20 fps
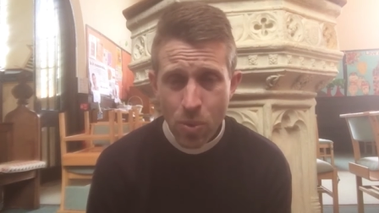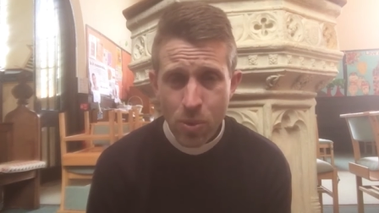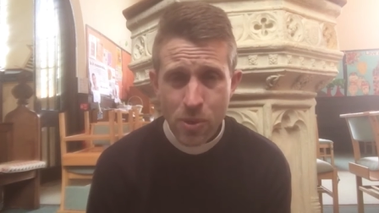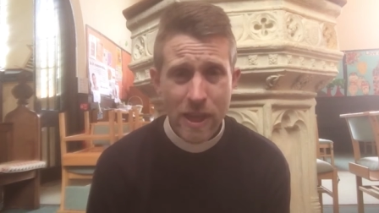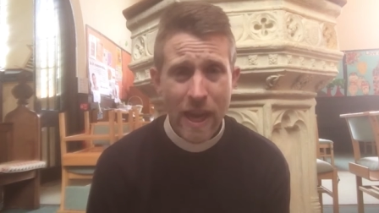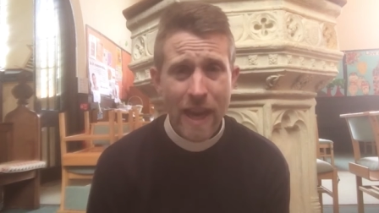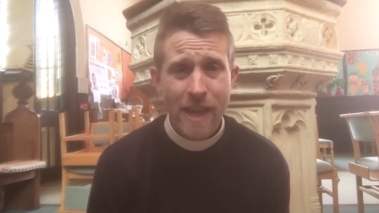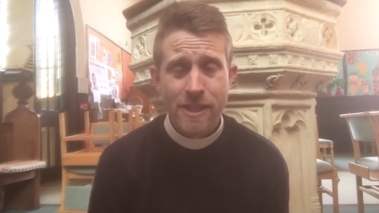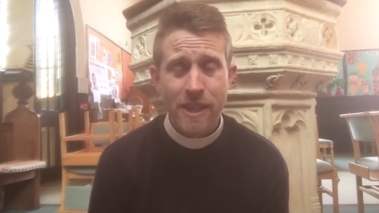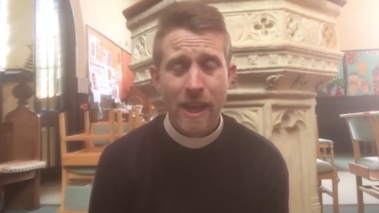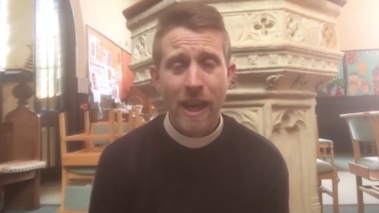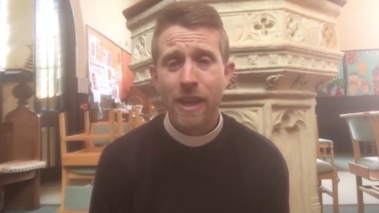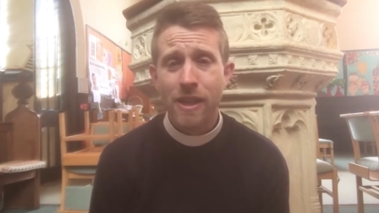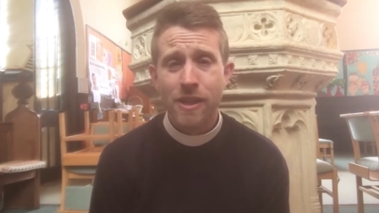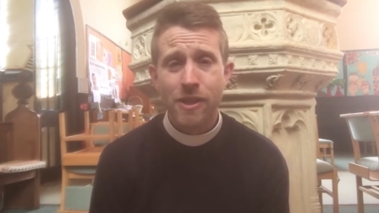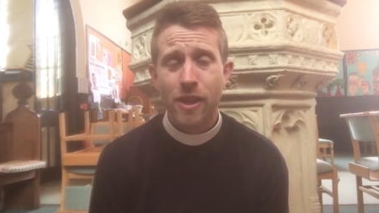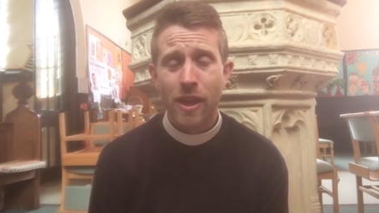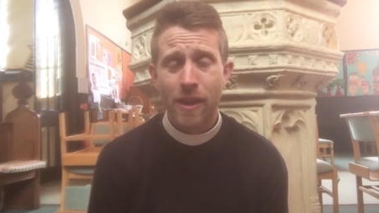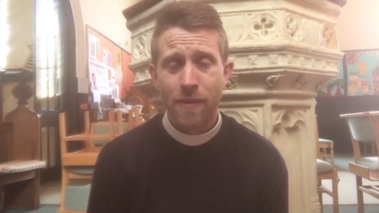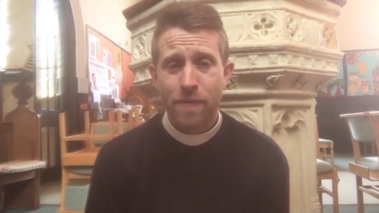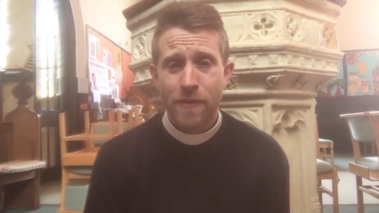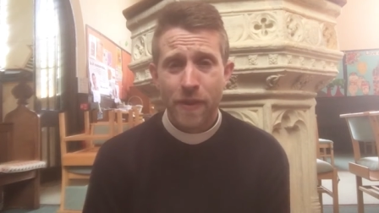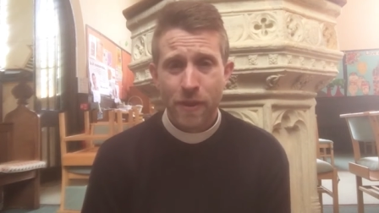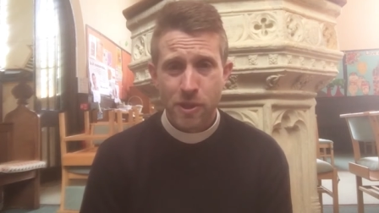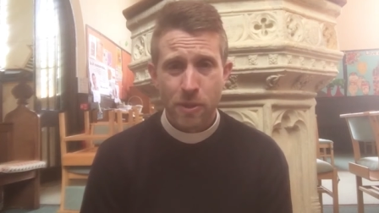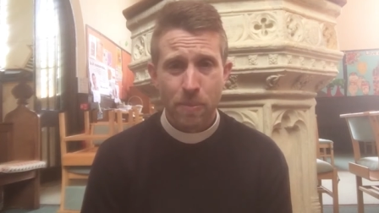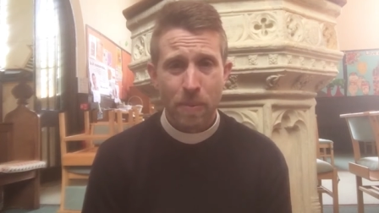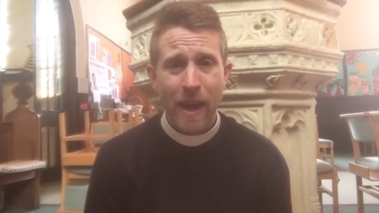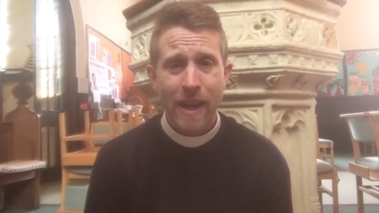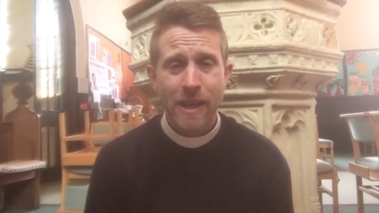Well, Dad uh,
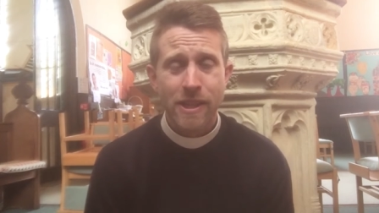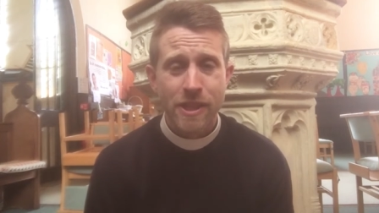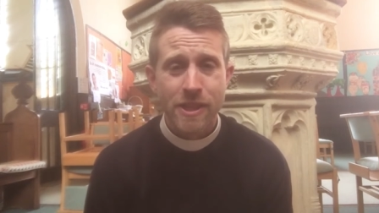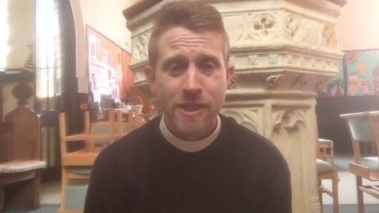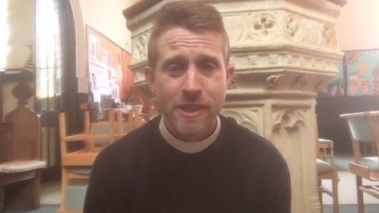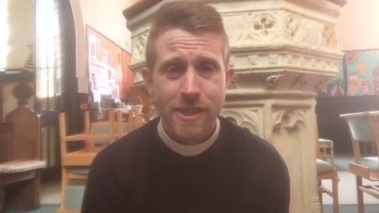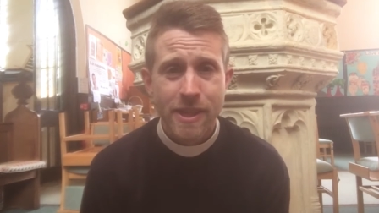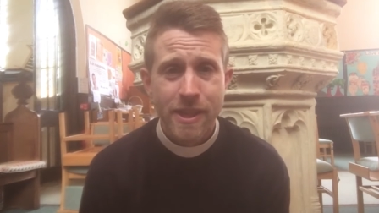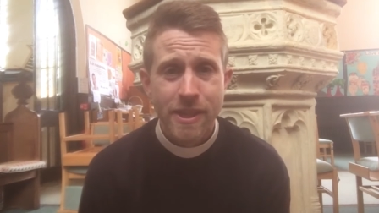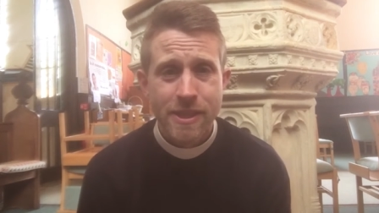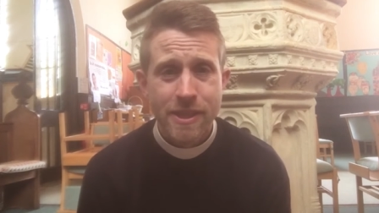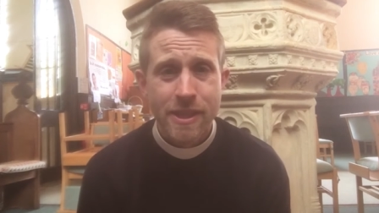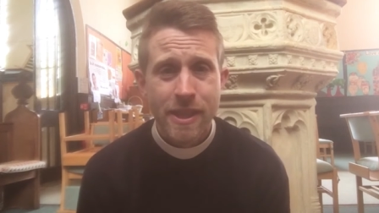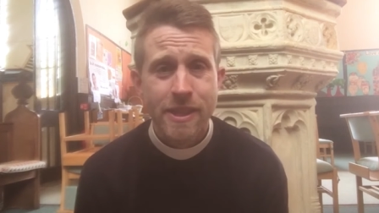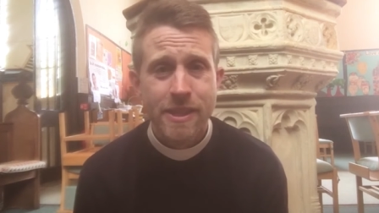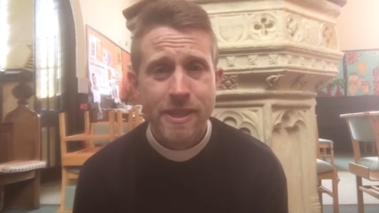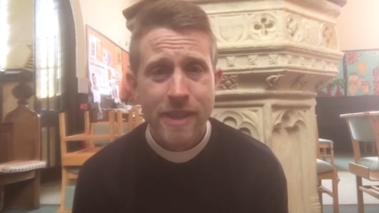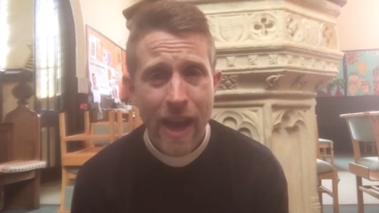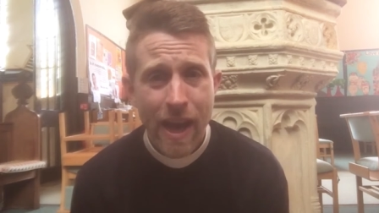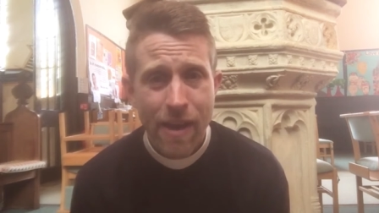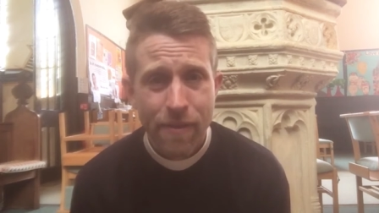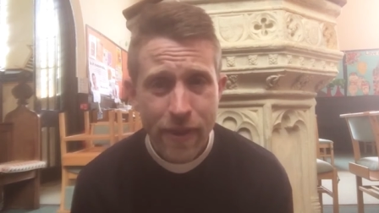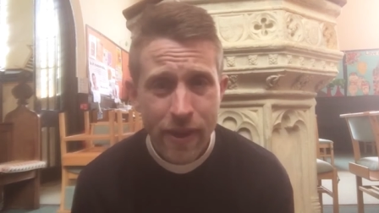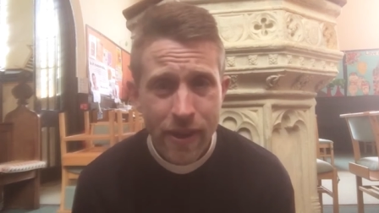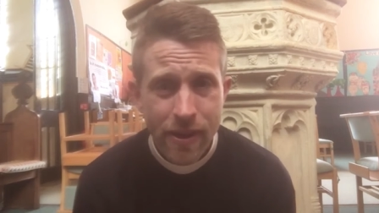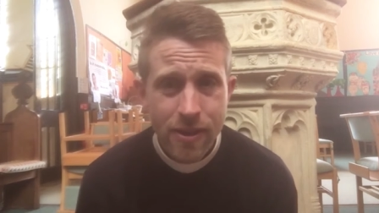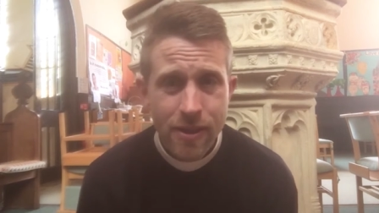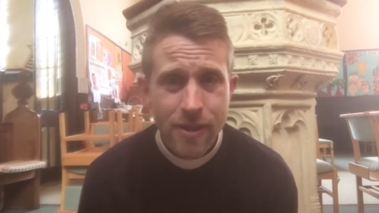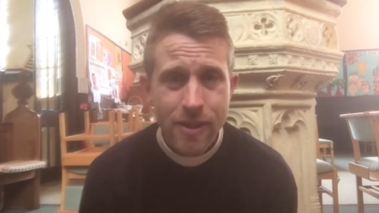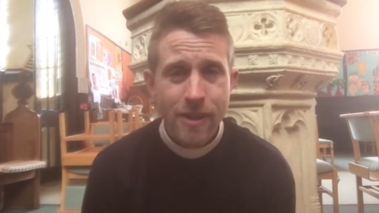feels the package; it's it's it's
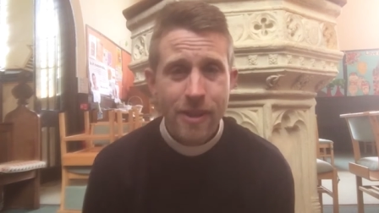heavy,